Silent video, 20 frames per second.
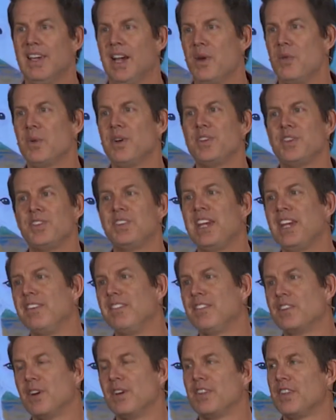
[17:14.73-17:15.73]
I want a
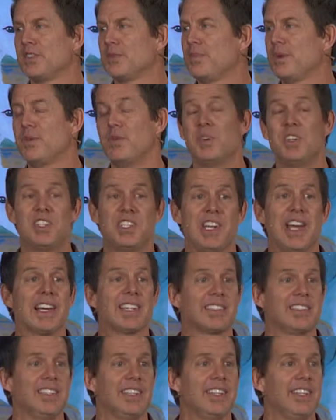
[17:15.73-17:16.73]
Savior that's been
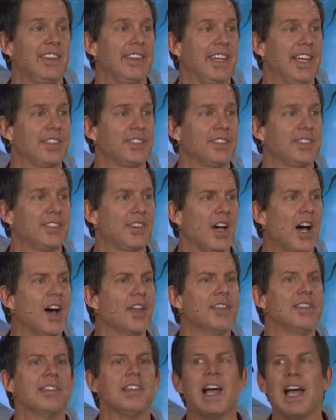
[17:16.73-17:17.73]
rejected, that's
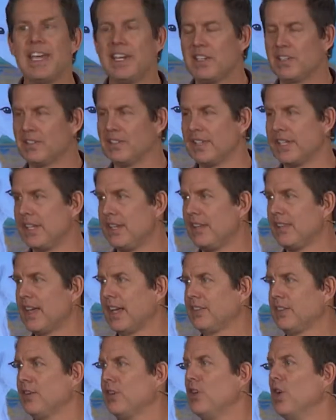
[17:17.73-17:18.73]
unlikely,
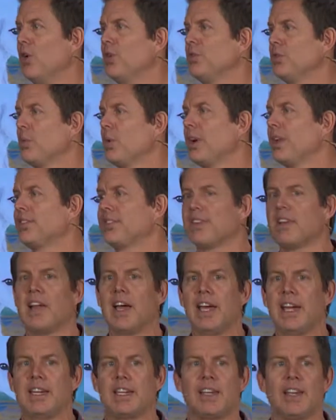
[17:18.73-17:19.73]
that knows what it's
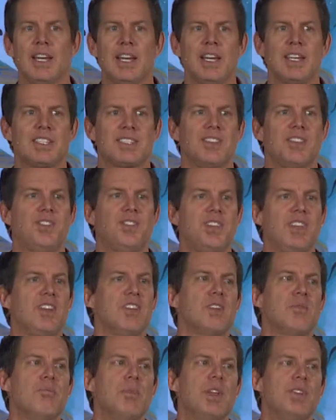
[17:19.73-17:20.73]
like to sit
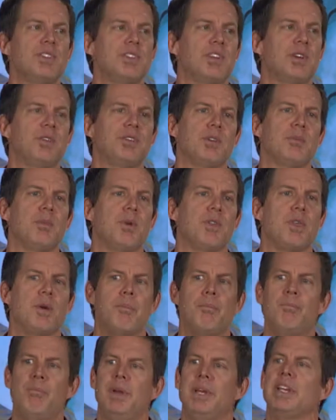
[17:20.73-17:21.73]
in the midst of some of the
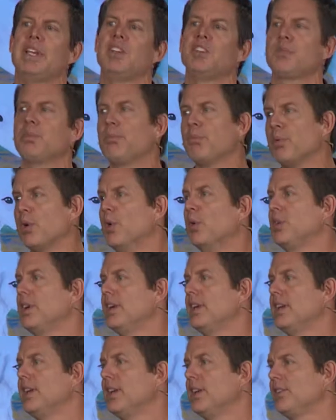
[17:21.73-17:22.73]
biggest
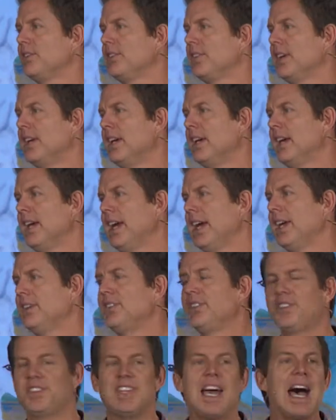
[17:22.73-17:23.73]
brokenness and
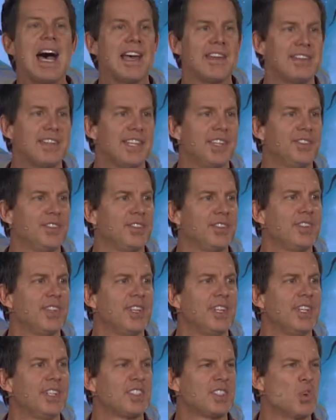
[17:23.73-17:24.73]
sadness,
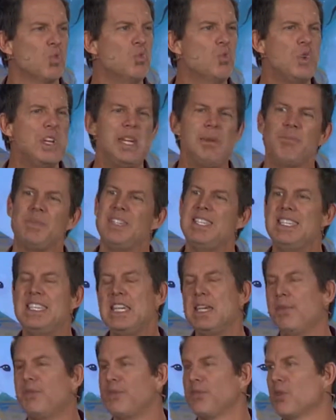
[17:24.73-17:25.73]
to weep
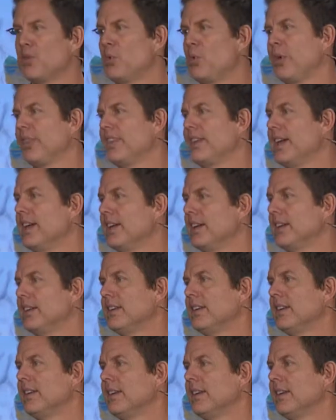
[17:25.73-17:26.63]
deep from within.